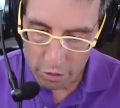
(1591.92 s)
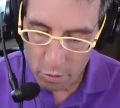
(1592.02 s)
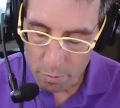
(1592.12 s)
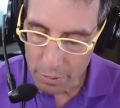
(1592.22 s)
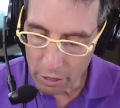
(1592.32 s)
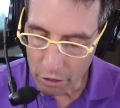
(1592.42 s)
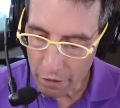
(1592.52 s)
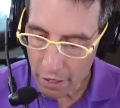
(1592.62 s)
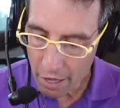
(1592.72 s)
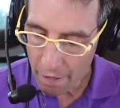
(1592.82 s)
to
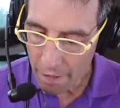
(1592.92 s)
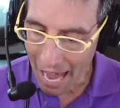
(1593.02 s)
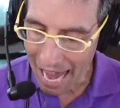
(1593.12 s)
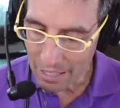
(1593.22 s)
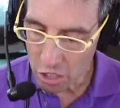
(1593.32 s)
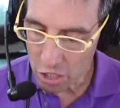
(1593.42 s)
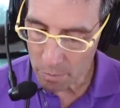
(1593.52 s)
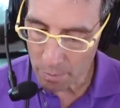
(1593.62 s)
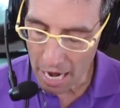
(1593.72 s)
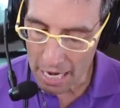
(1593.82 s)
build that
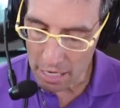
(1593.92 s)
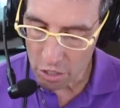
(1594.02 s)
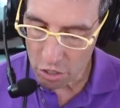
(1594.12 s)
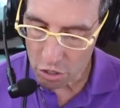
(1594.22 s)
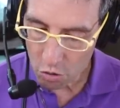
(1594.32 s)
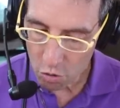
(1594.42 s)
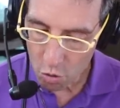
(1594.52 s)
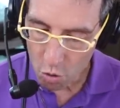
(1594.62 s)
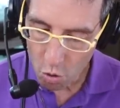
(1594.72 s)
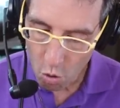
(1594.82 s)
space
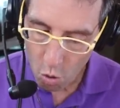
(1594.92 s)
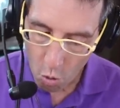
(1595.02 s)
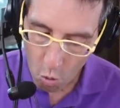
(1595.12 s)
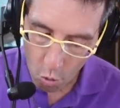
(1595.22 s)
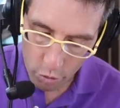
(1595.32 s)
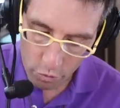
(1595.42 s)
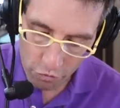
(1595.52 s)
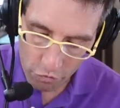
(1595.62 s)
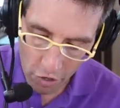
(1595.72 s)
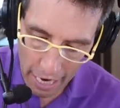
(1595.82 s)
or to
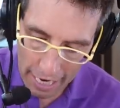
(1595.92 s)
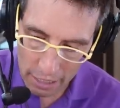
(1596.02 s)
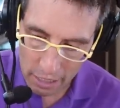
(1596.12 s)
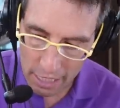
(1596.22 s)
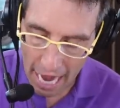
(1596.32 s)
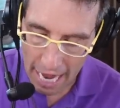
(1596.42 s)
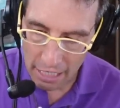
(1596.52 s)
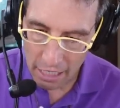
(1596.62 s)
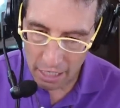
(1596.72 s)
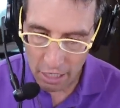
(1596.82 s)
find
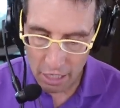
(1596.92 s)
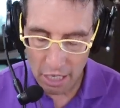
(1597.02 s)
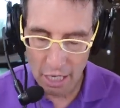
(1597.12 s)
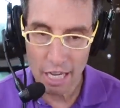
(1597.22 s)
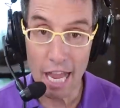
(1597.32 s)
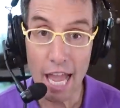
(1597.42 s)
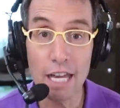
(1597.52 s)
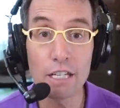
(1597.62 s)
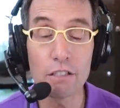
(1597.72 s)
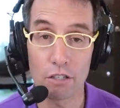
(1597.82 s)
that
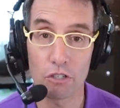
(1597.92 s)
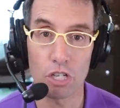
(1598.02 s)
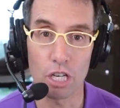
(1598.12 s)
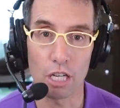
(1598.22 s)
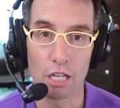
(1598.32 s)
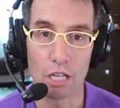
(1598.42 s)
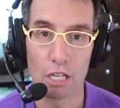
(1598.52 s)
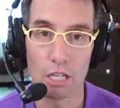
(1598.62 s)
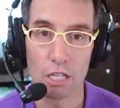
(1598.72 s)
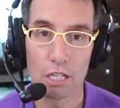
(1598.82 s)
energy
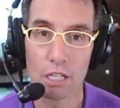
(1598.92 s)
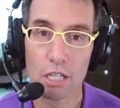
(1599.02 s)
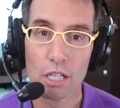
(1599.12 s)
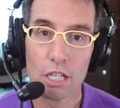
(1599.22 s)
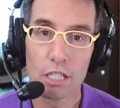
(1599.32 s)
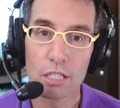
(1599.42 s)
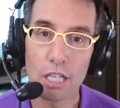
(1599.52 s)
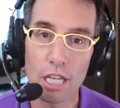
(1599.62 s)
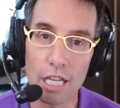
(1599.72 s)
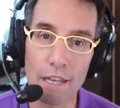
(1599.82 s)

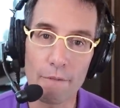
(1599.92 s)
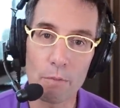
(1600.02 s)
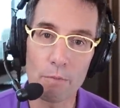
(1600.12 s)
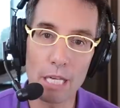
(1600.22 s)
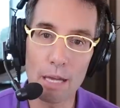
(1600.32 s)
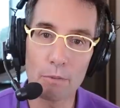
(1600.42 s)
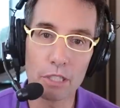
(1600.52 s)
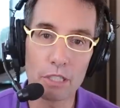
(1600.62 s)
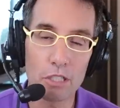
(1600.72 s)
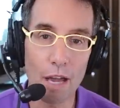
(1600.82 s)
to even be
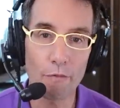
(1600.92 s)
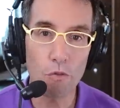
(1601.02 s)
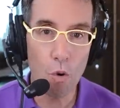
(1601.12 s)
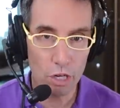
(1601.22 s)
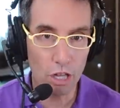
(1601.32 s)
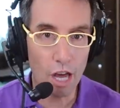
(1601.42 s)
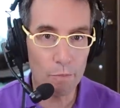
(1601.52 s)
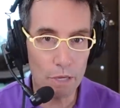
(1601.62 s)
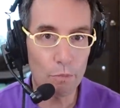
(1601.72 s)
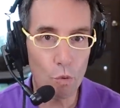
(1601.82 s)
able to step forward? A lot
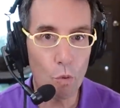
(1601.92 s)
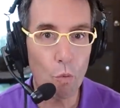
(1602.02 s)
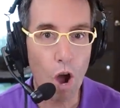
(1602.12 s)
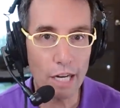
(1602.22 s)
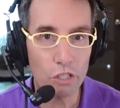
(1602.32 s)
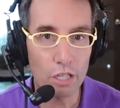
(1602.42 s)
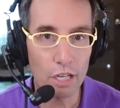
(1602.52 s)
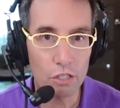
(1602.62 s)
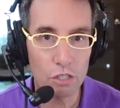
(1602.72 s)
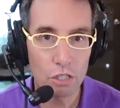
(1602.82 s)
of people will watch
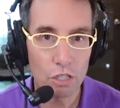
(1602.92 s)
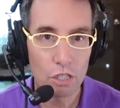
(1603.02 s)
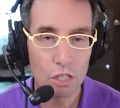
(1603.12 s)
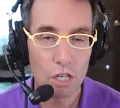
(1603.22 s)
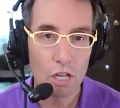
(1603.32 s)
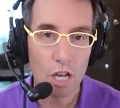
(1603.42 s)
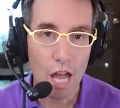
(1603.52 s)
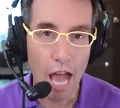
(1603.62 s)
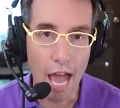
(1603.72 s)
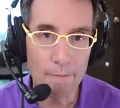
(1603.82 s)
this
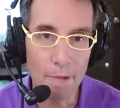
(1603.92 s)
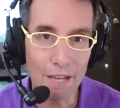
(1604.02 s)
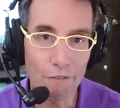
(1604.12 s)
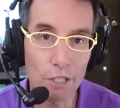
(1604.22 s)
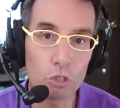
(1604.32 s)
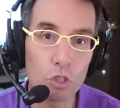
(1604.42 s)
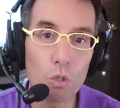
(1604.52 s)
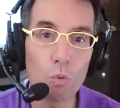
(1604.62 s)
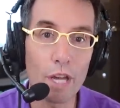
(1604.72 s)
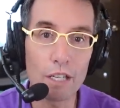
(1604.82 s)
and may feel
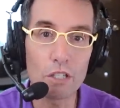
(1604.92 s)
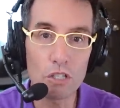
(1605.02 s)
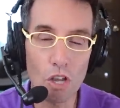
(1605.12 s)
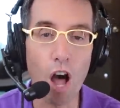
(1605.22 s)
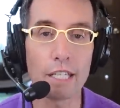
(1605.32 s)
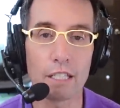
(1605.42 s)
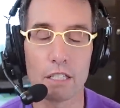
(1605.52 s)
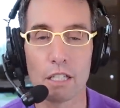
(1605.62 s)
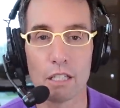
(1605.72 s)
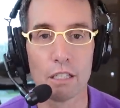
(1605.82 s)
too
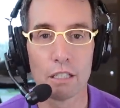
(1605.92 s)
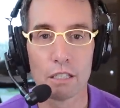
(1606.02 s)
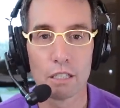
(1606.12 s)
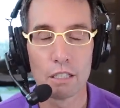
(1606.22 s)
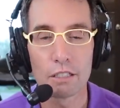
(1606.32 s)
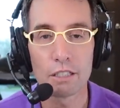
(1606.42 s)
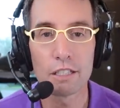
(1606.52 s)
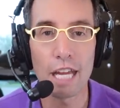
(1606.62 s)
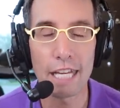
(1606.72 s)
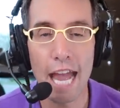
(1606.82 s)
exhausted
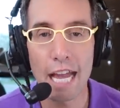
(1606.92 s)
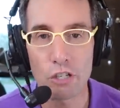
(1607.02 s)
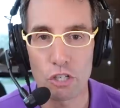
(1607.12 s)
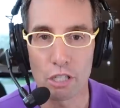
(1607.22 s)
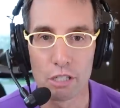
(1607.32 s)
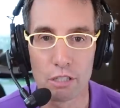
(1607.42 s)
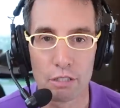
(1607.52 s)
to take action.